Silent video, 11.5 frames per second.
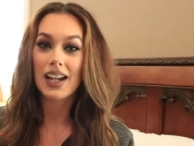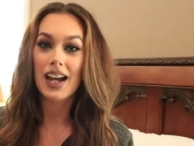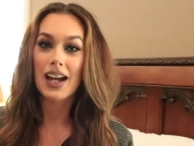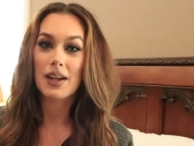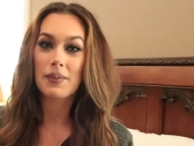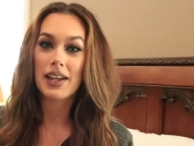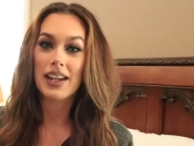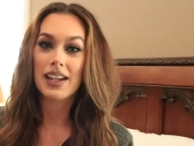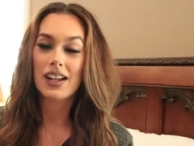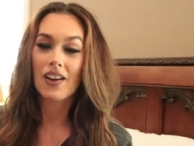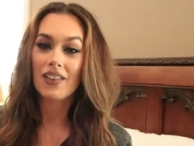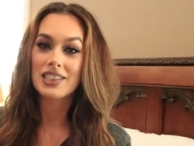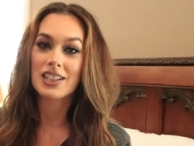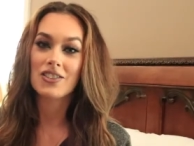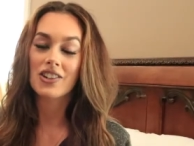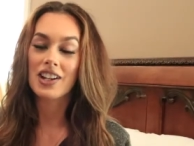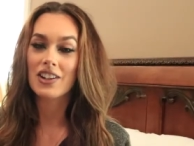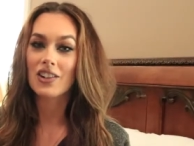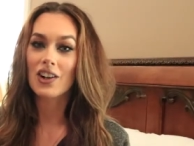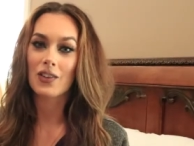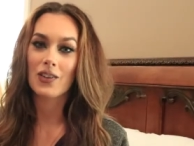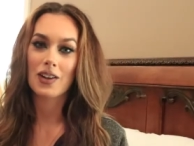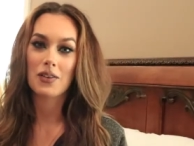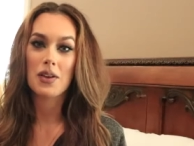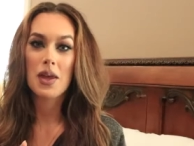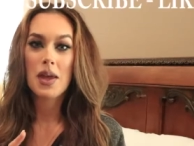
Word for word: I'm a content creator around